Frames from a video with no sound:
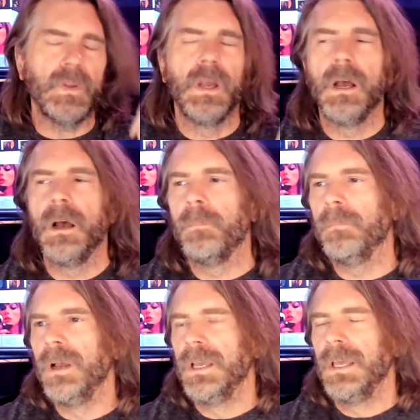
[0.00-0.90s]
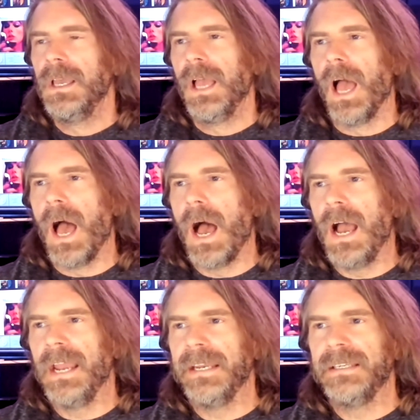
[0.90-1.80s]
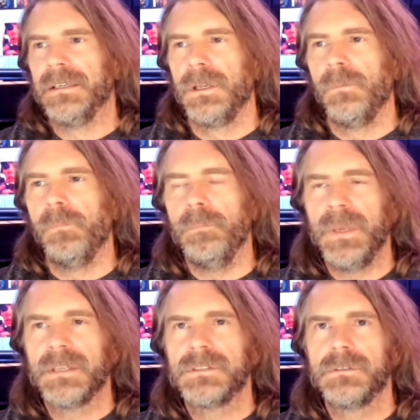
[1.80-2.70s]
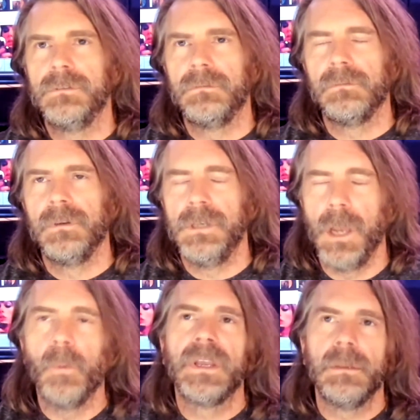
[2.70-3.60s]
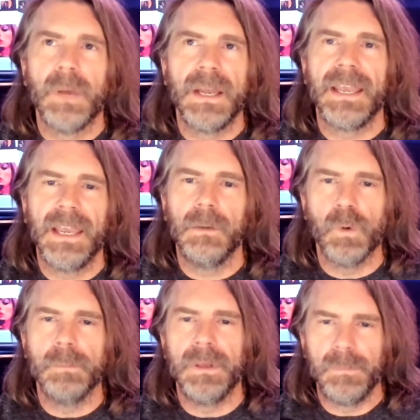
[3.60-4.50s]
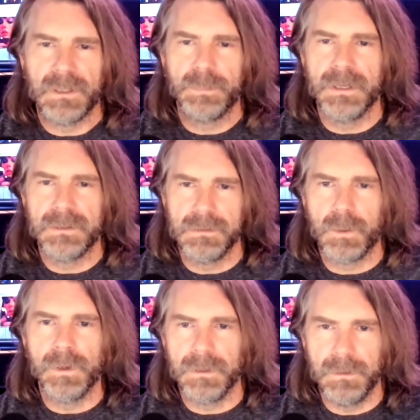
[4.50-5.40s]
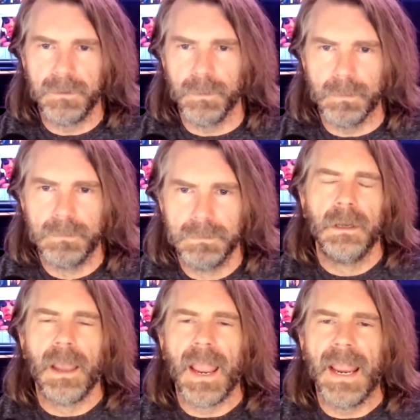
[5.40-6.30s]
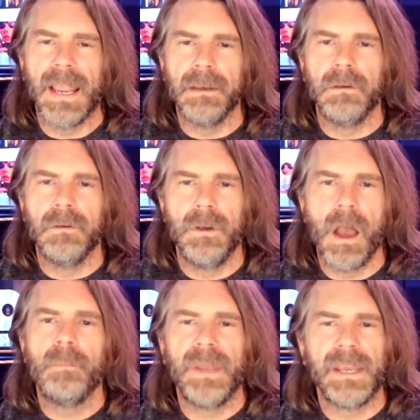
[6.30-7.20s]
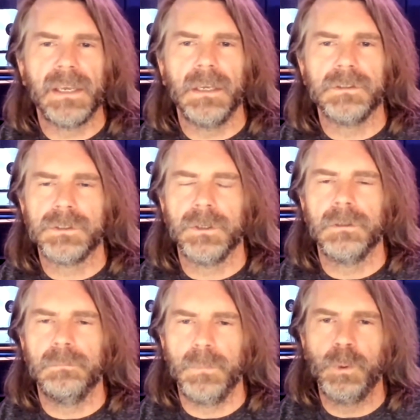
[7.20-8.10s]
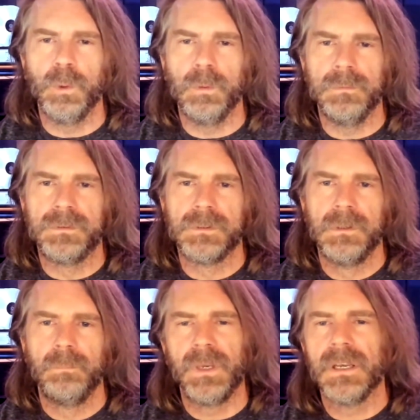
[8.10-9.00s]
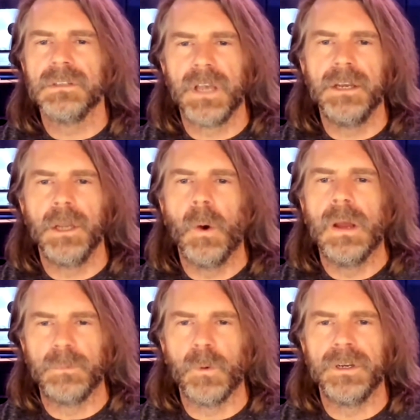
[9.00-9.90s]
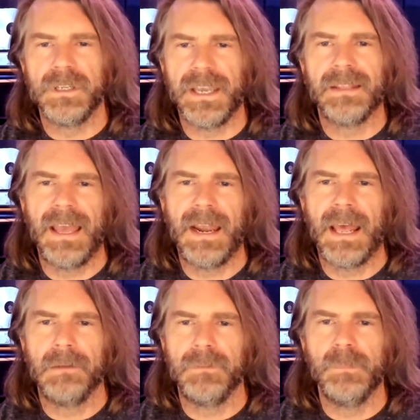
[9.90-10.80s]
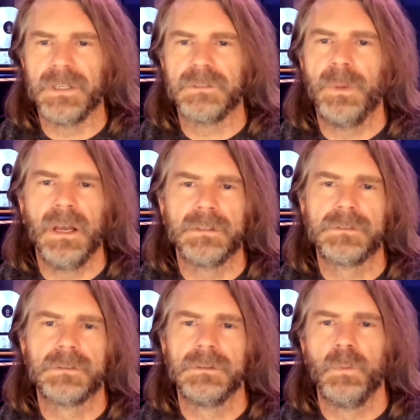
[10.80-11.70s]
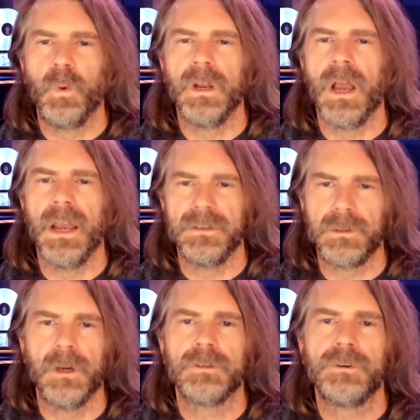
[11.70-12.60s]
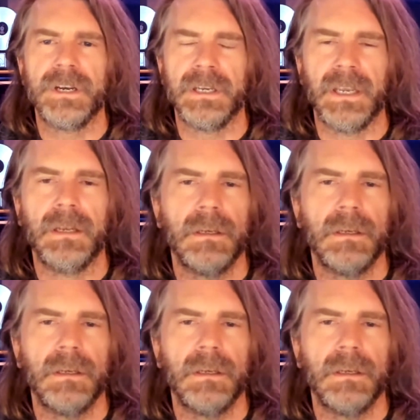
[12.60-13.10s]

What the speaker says: I mix knowing in my head what my mix bus is going to do and not making certain moves because I know I'm going to get that out of the mix bus when I start treating it.